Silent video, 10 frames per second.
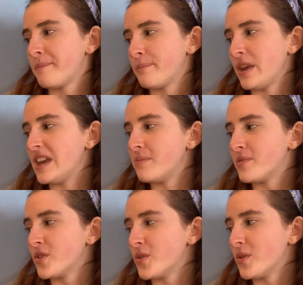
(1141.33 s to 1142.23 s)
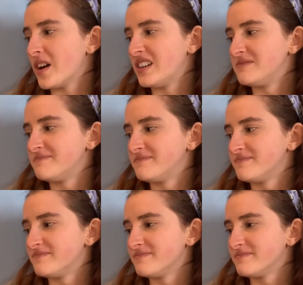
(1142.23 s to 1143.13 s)
people
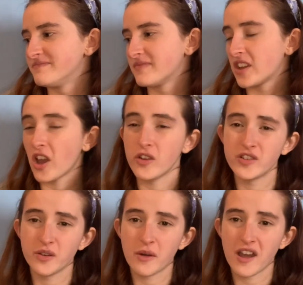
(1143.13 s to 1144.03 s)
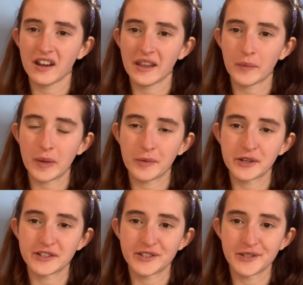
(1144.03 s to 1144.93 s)
go too early and we
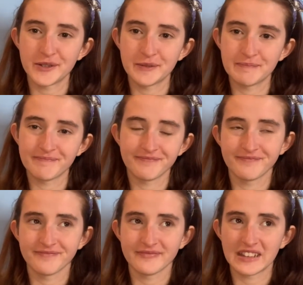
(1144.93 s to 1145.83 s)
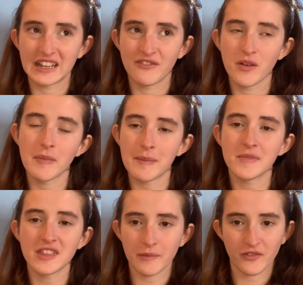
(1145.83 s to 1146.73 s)
want to remember
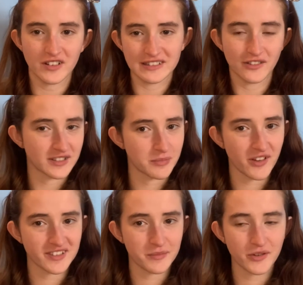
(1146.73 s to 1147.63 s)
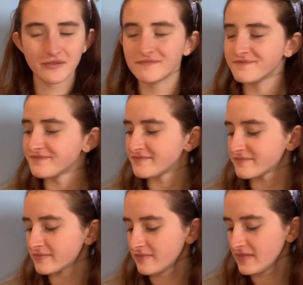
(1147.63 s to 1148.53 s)
them for as long as possible.
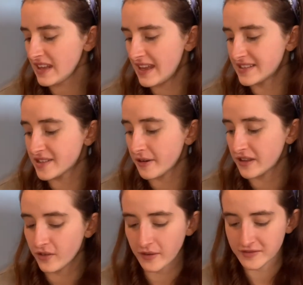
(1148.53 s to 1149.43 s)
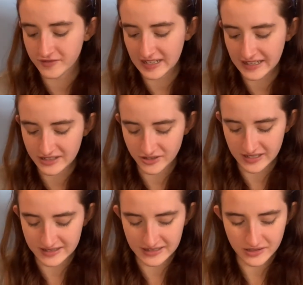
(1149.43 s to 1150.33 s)
And so I thought it was really
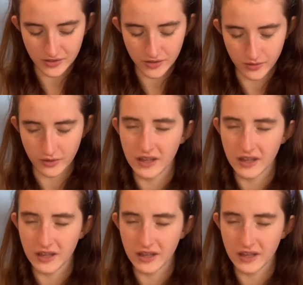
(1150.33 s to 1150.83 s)
interesting to